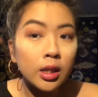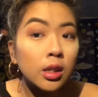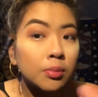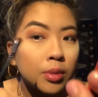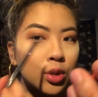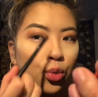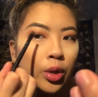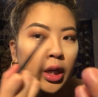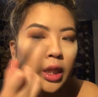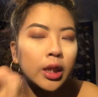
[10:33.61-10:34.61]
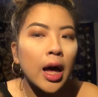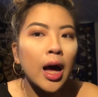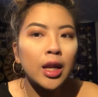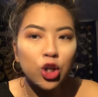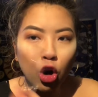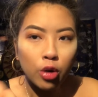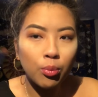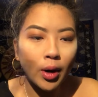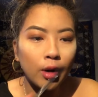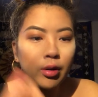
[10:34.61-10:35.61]
in between that dark
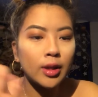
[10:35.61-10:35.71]
brown